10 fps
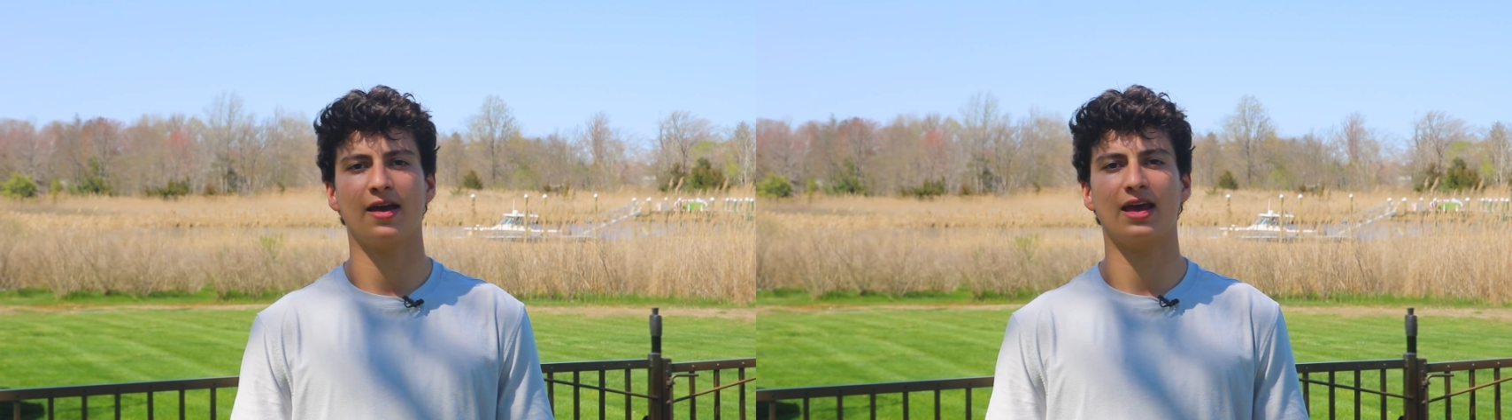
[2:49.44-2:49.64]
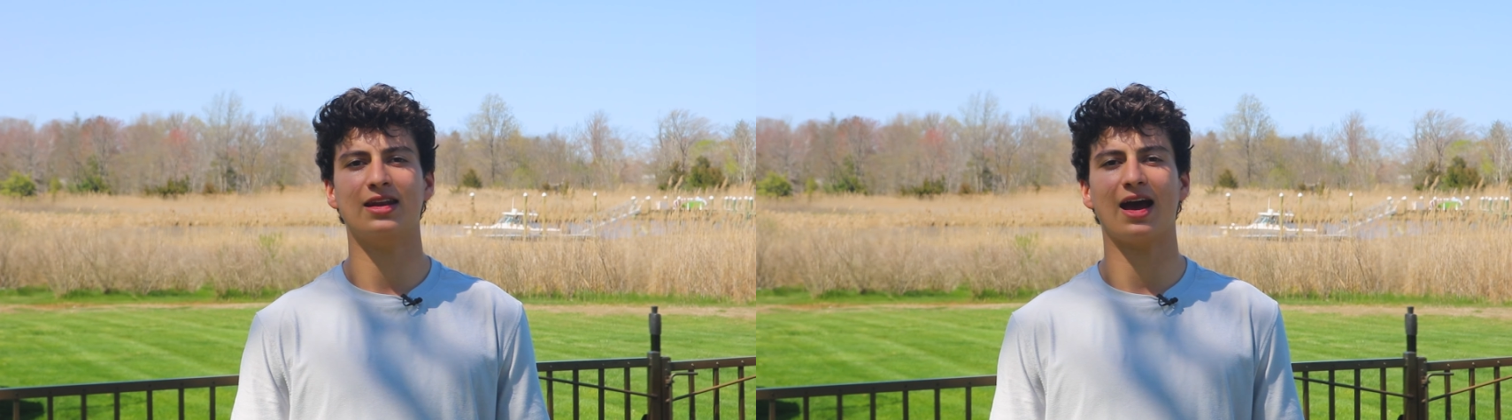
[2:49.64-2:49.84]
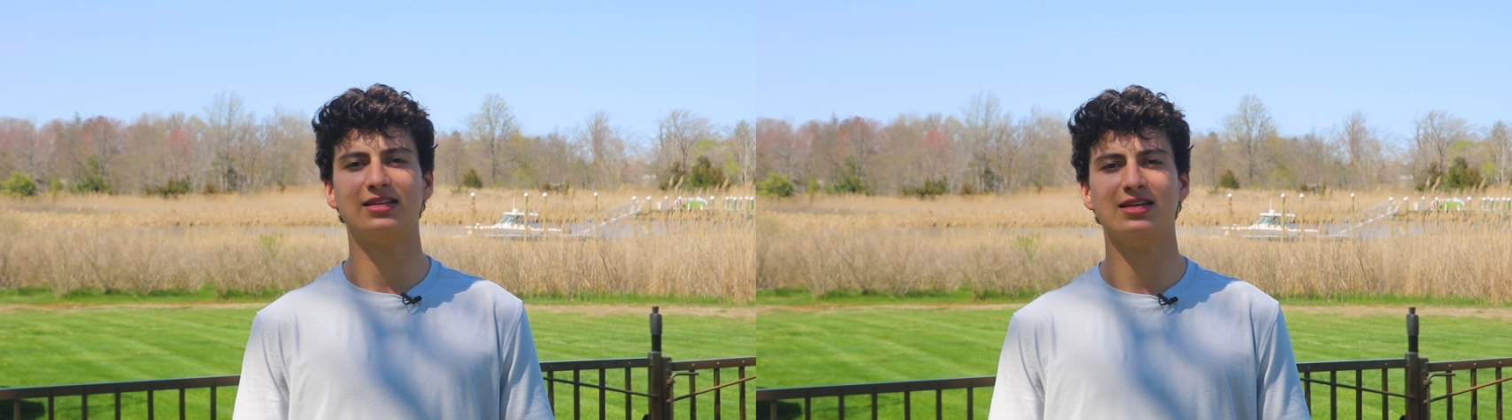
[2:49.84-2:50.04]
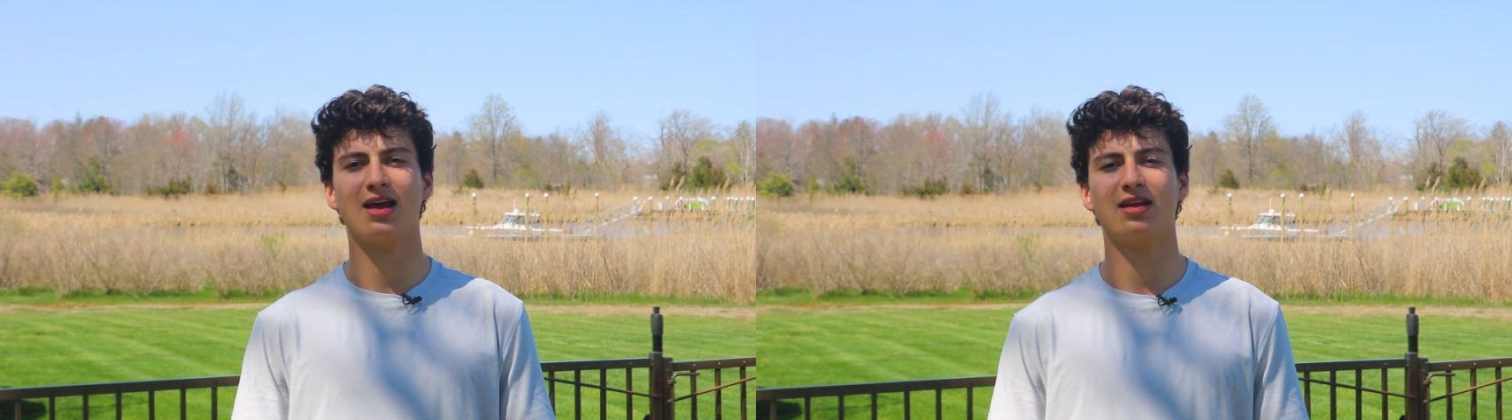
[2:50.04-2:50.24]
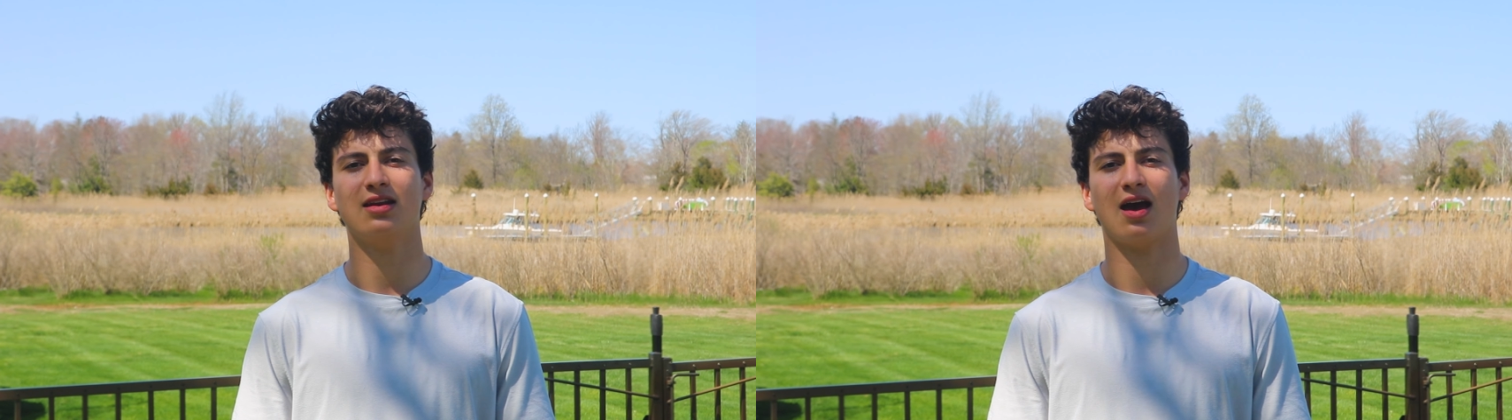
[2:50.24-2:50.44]
in
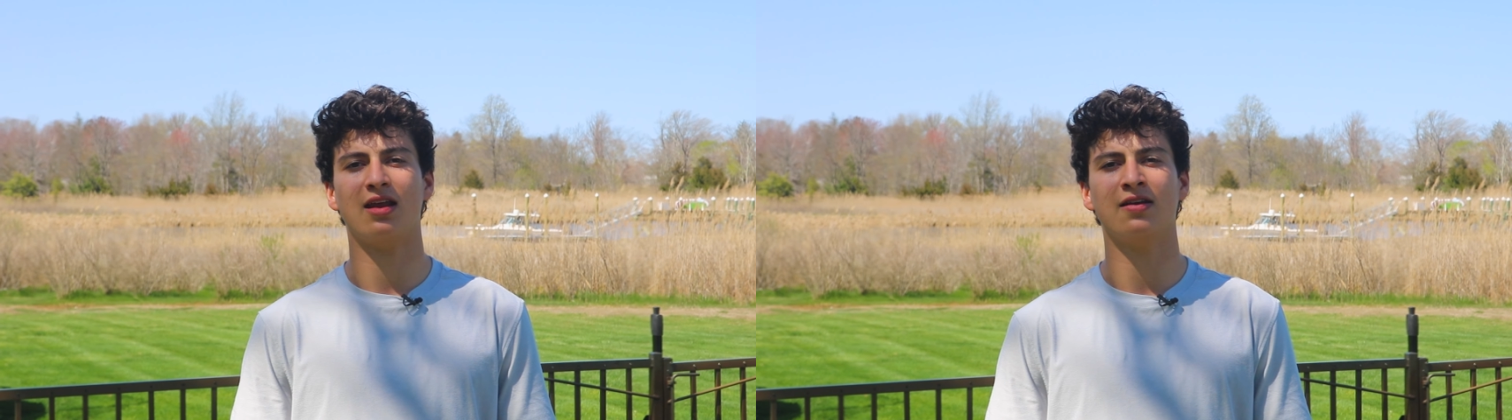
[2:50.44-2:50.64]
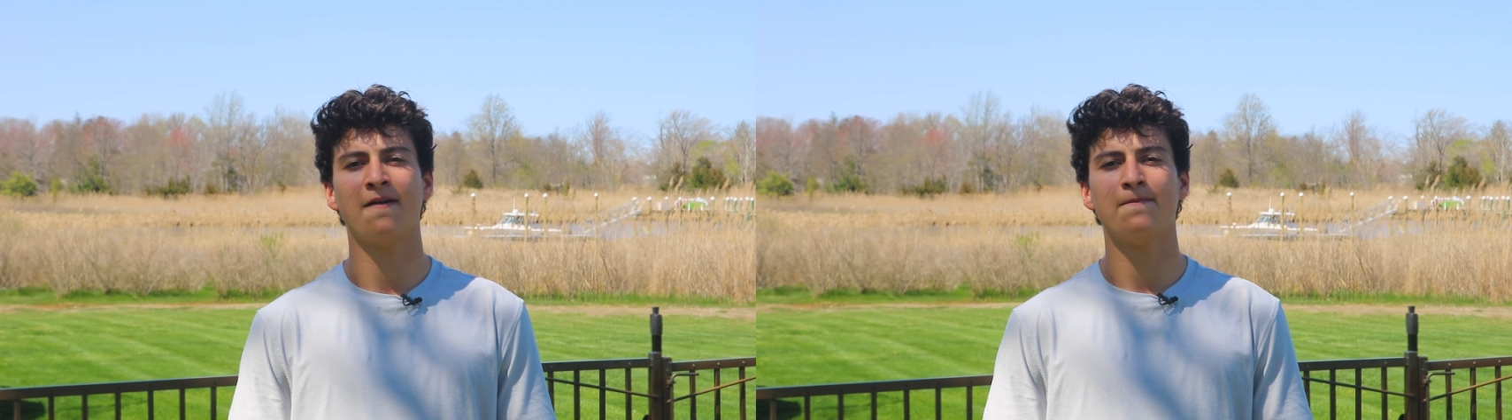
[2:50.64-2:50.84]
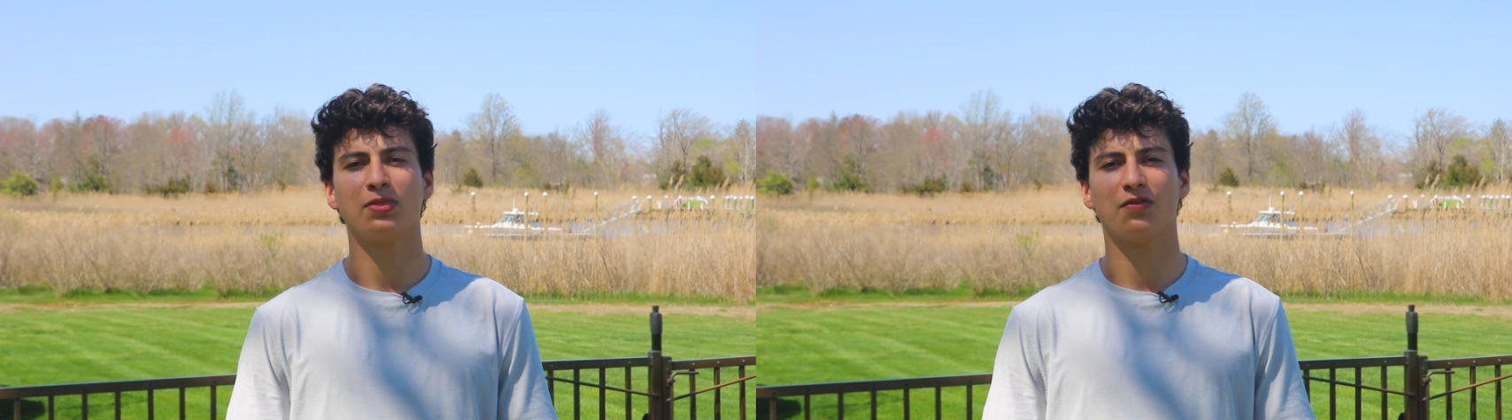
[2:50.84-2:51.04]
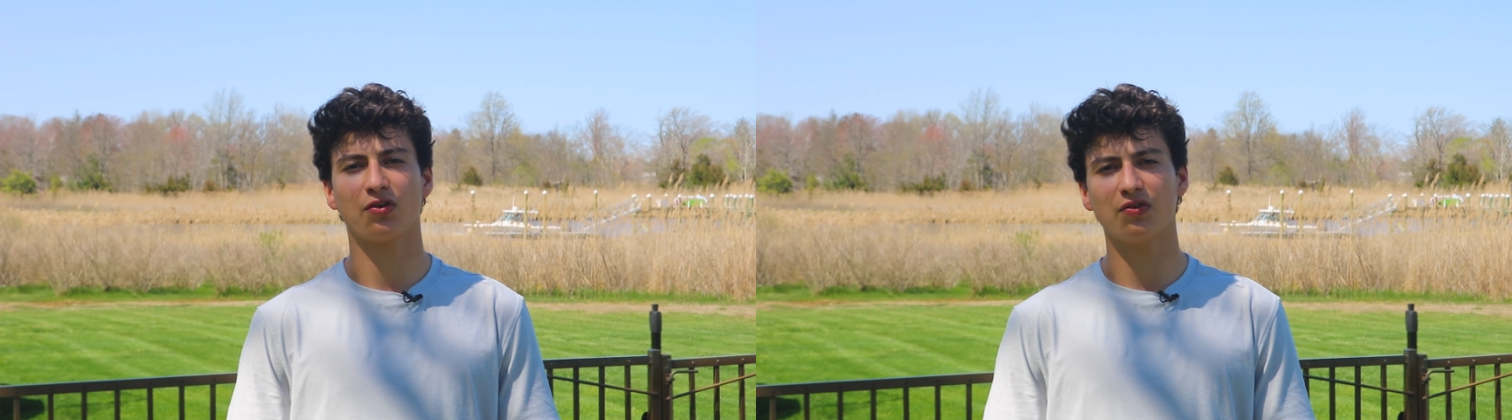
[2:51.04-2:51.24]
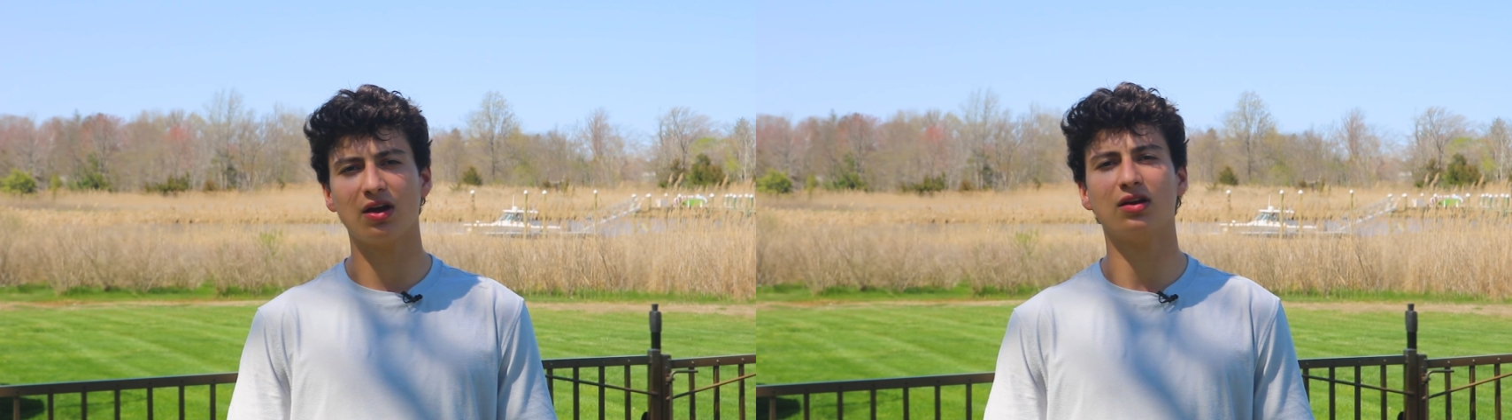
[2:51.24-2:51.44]
1999
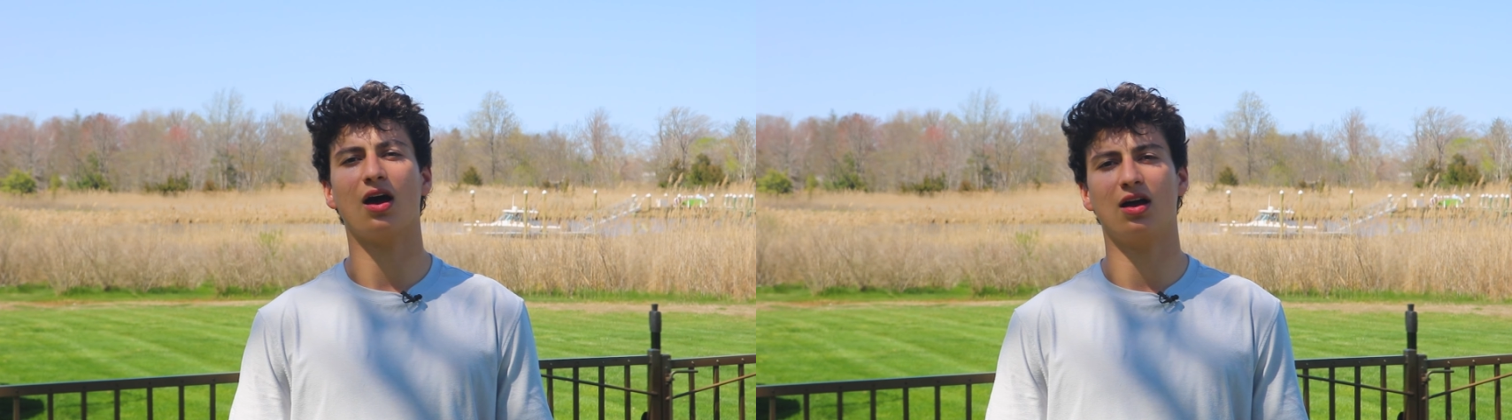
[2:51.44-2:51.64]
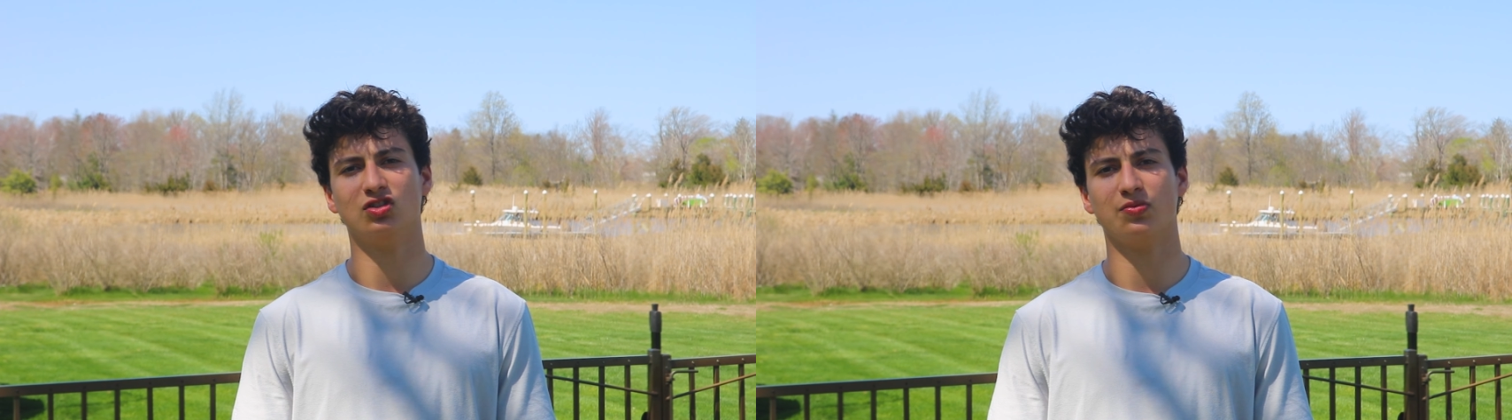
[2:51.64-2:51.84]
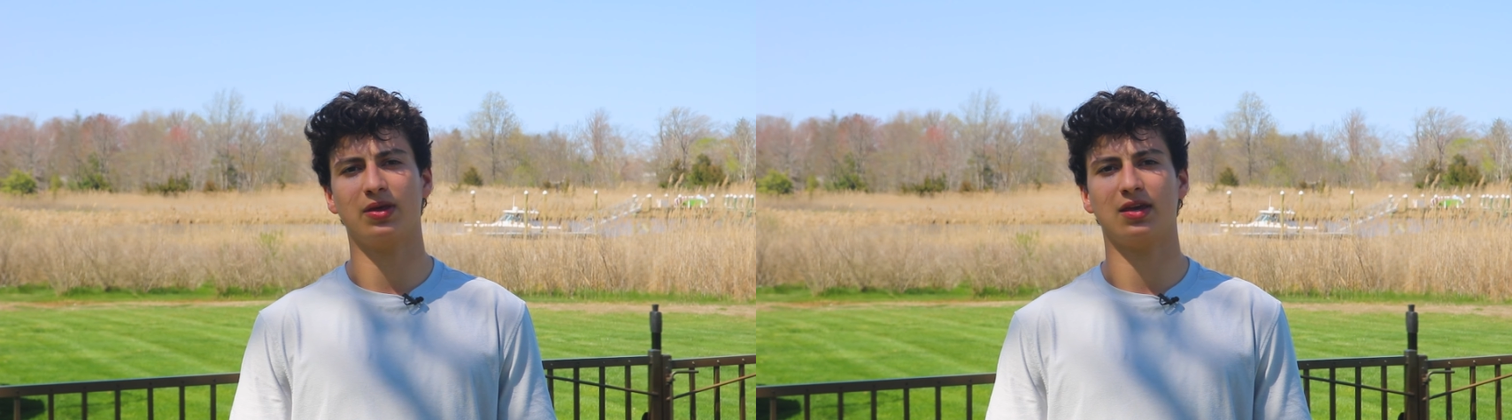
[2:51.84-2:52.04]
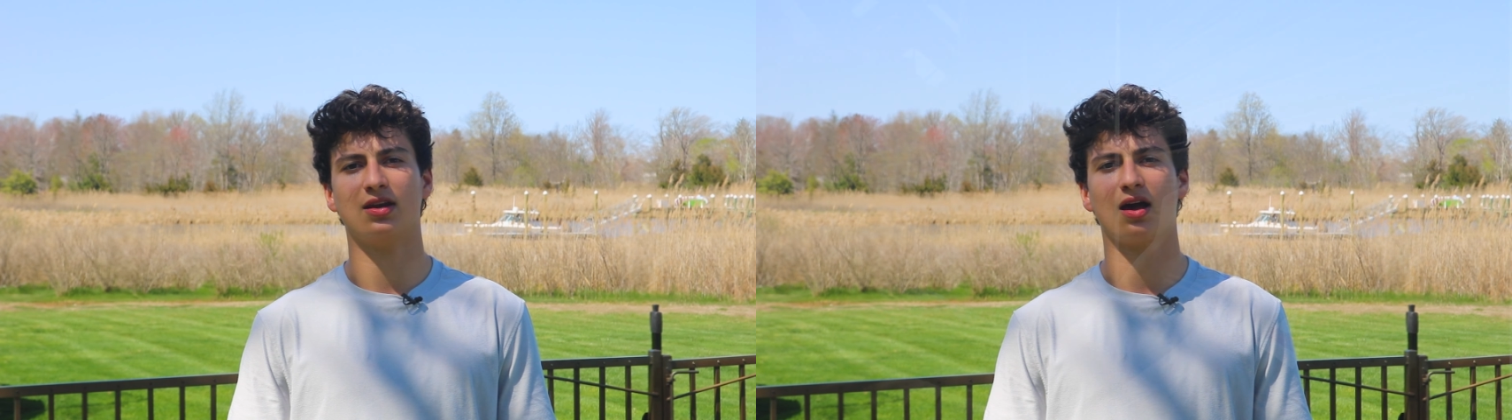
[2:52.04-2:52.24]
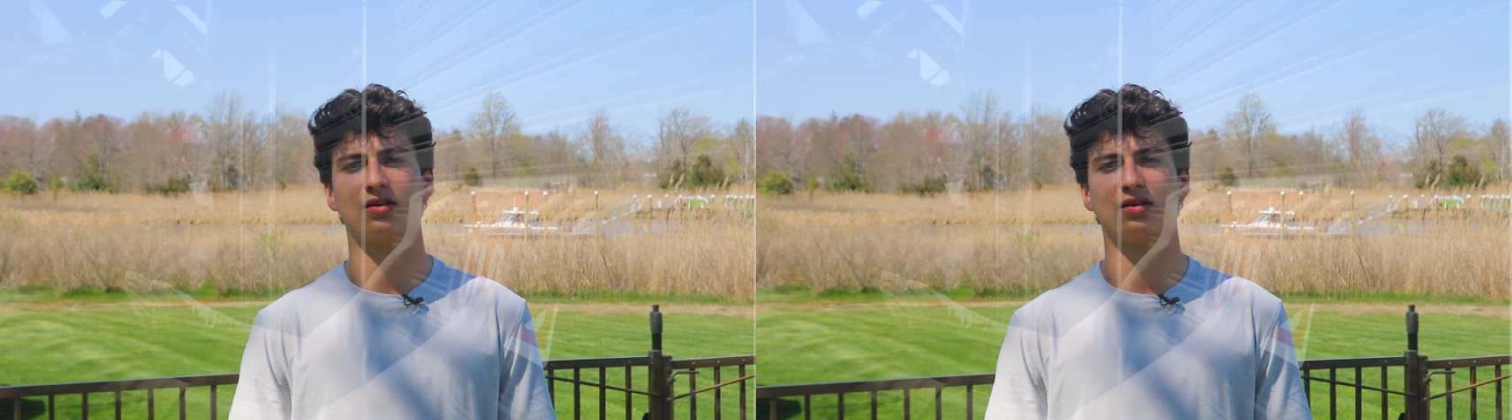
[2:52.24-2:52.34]
for around $100 million,